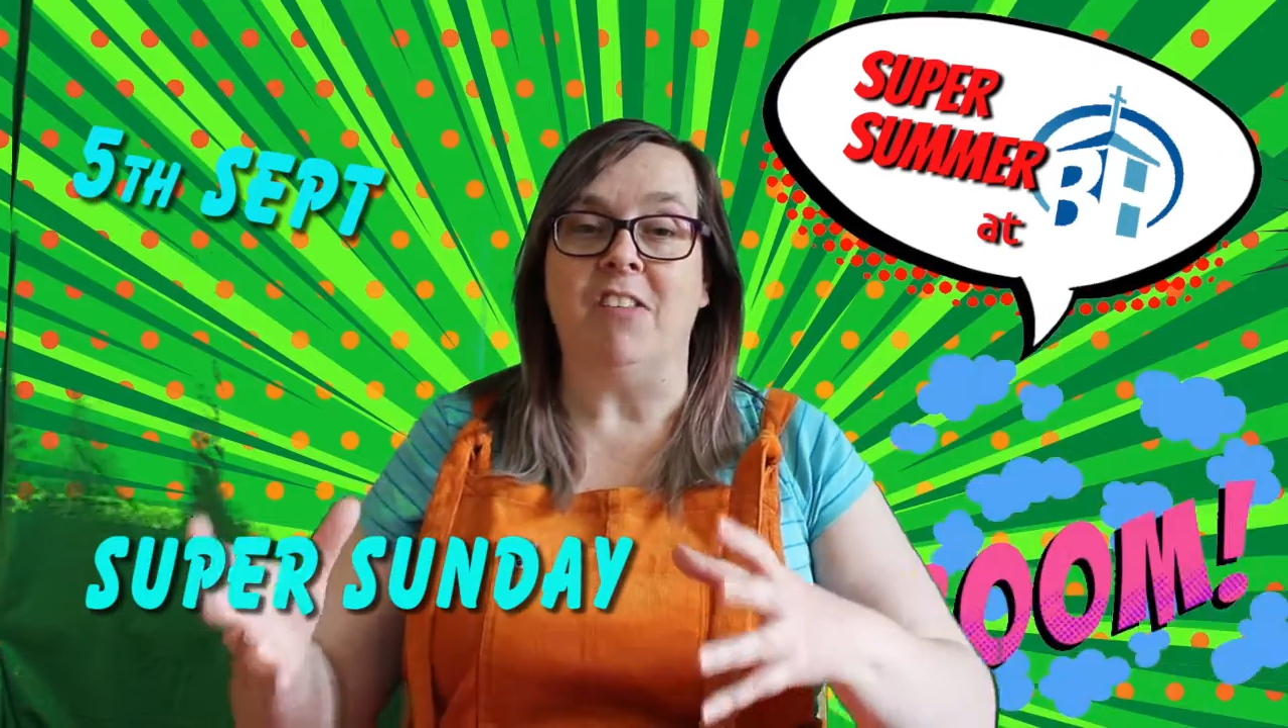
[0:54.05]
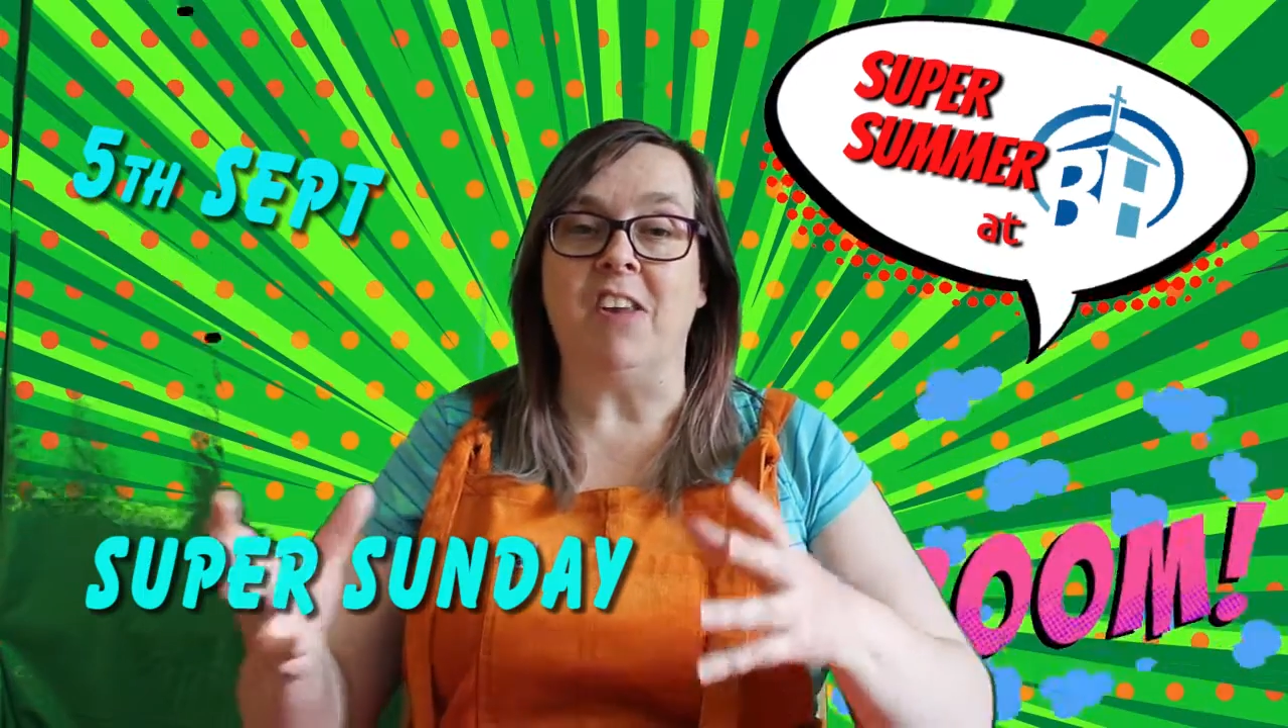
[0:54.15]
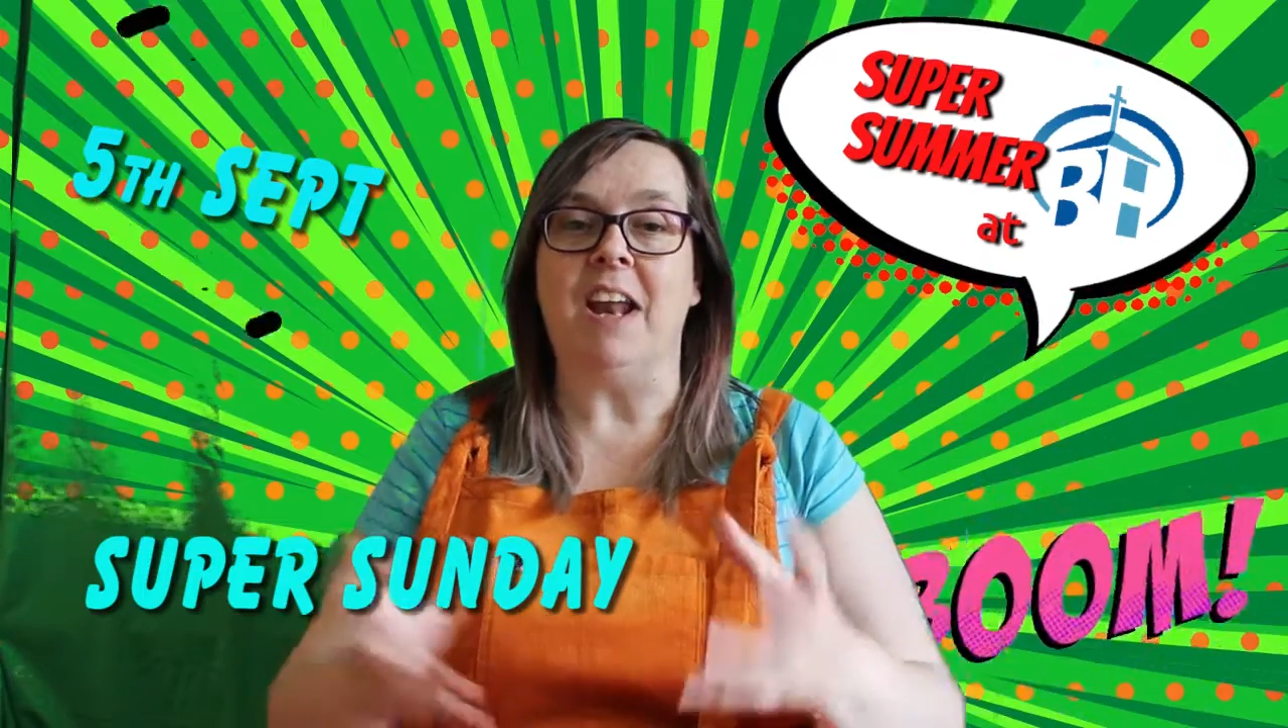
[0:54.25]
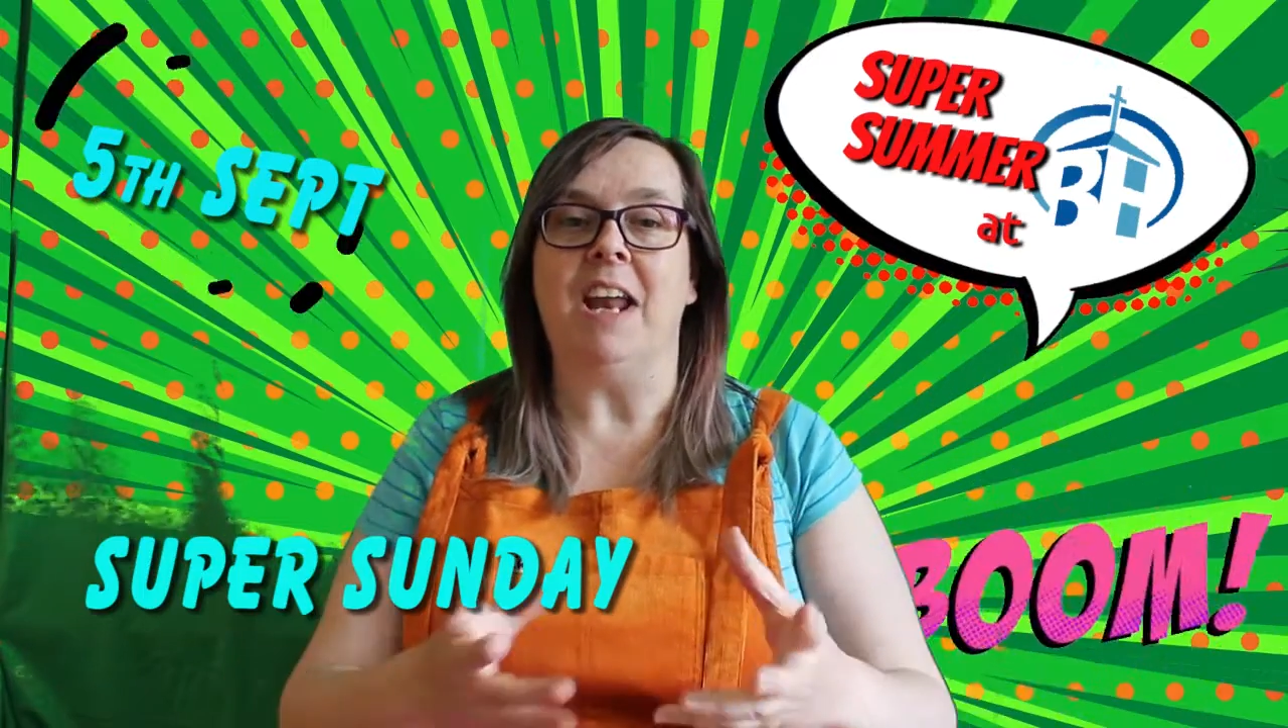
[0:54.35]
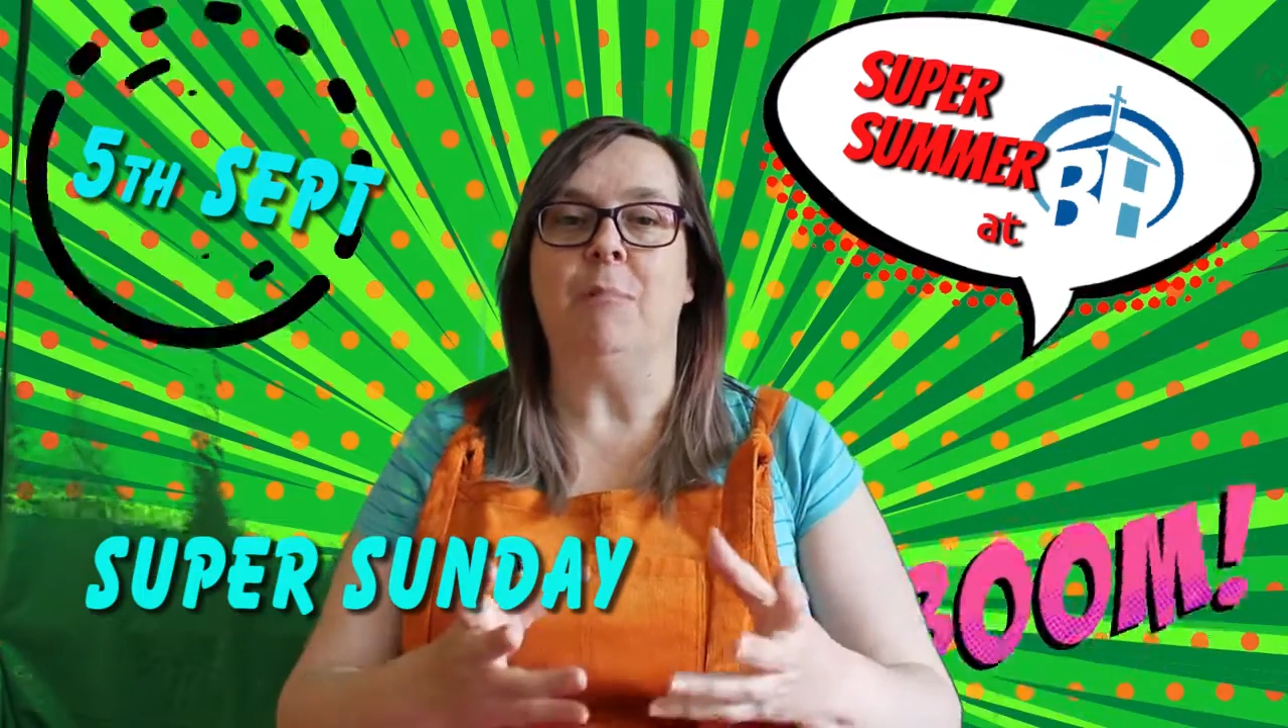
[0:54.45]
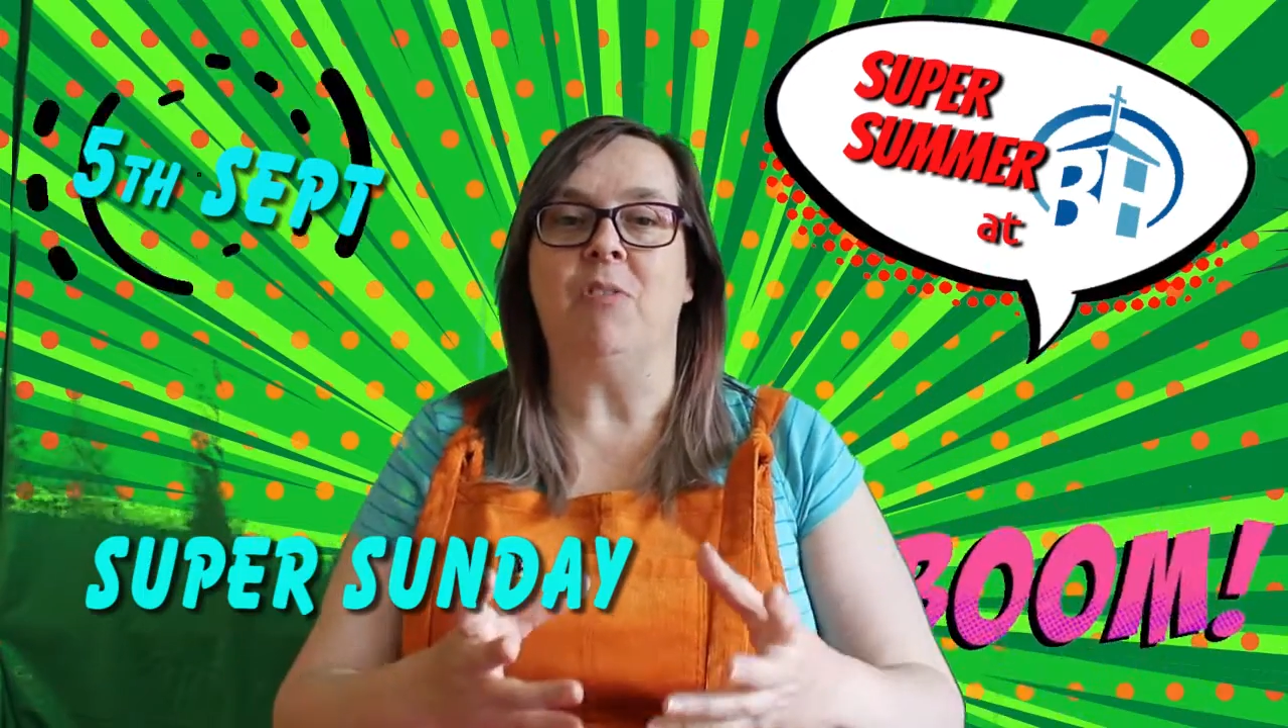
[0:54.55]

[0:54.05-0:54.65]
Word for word: 10am